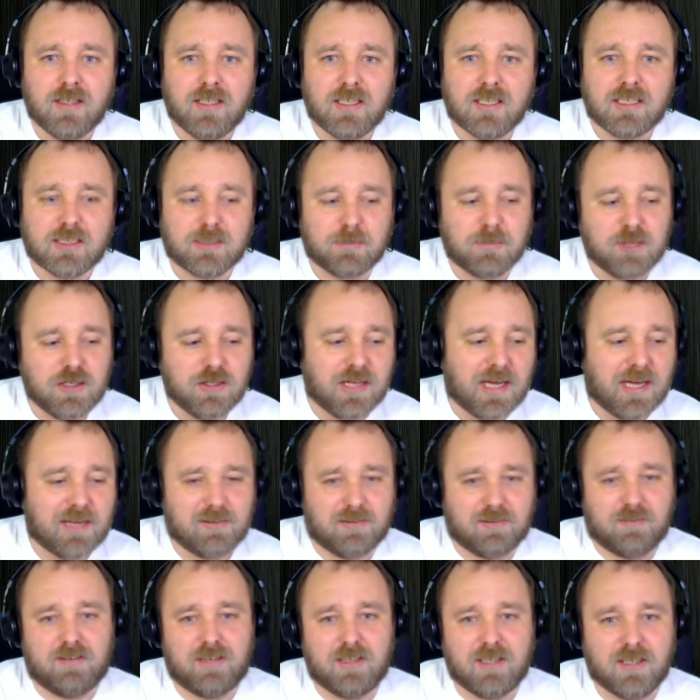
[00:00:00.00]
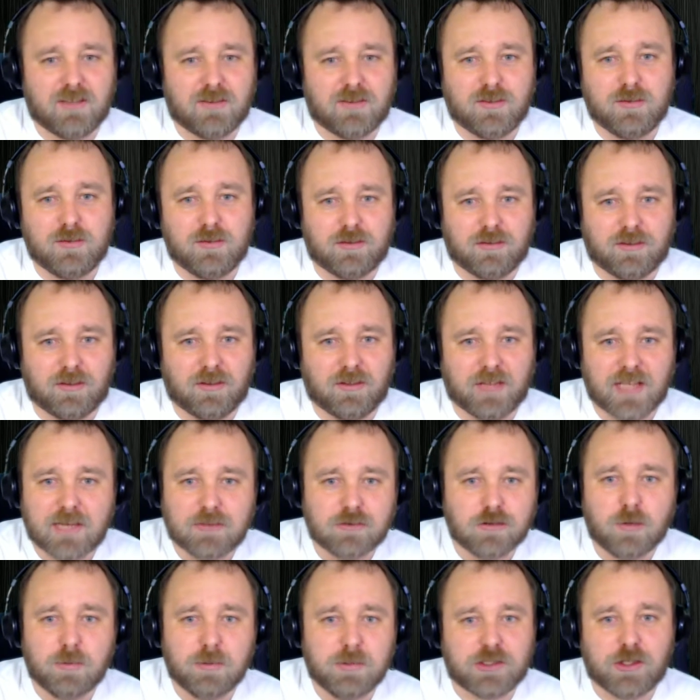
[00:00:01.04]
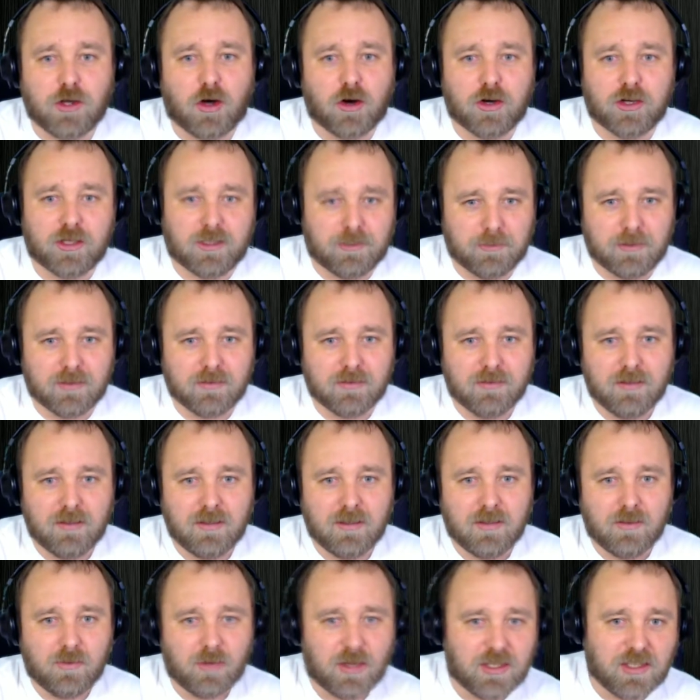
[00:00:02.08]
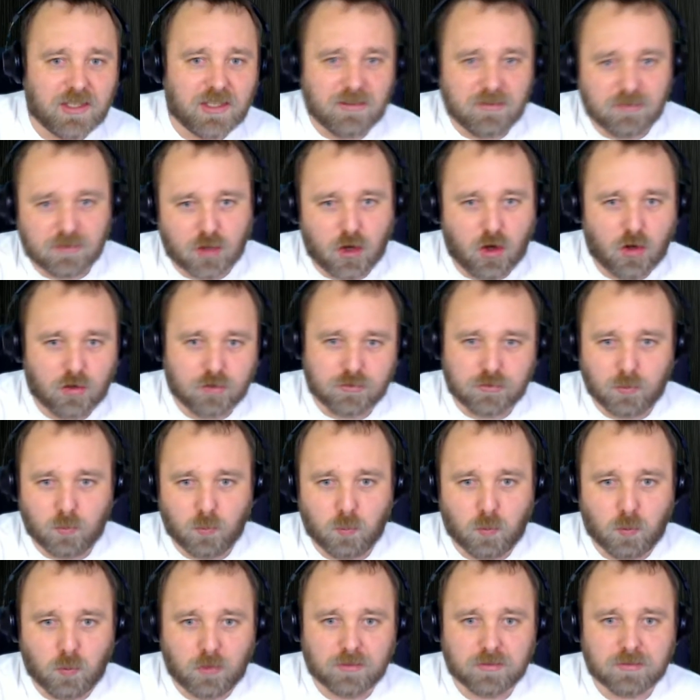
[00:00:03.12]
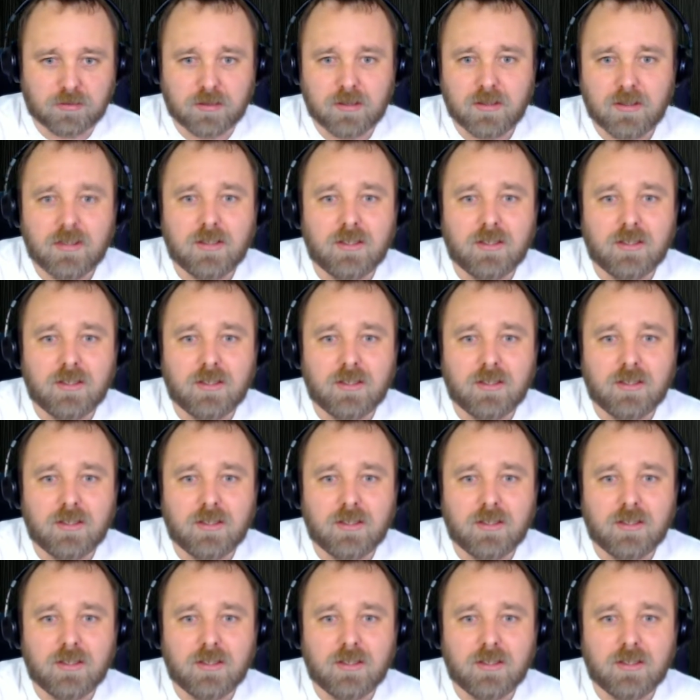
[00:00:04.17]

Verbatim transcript: Because, I mean, you guys have seen it too, surely. That's always the argument in these console wars.